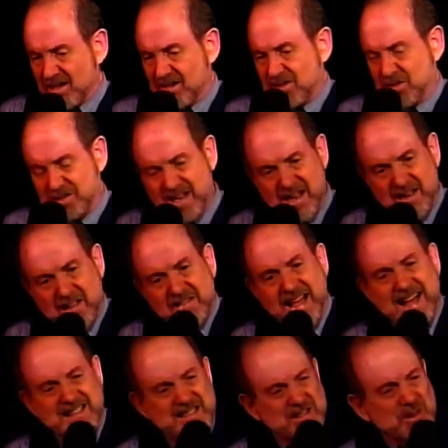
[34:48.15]
Cause that,
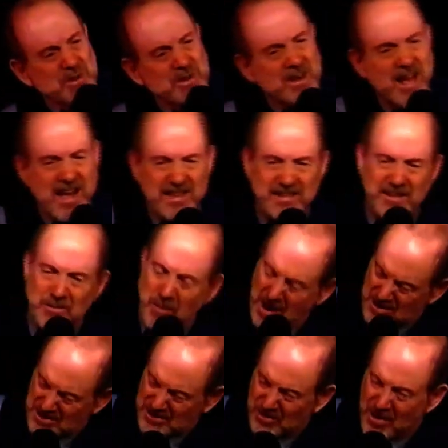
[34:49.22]
that's the night that my
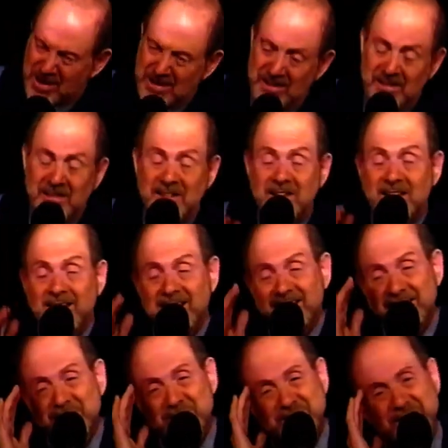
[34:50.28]
sweetie and I
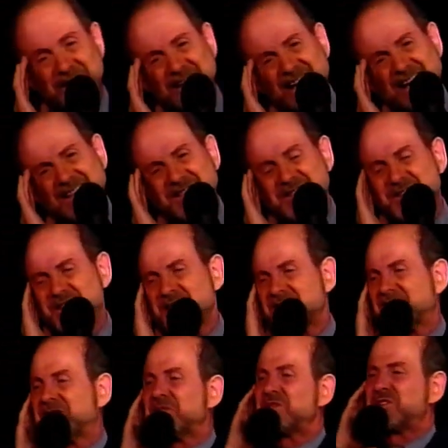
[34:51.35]
used to dance cheek
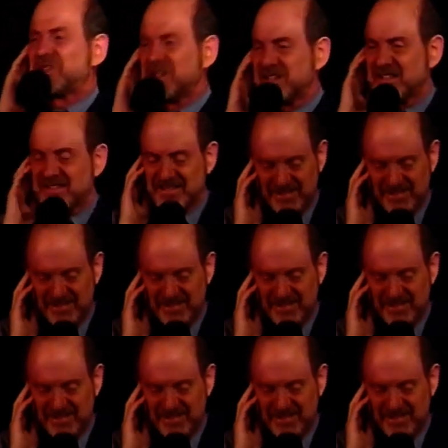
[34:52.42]
to cheek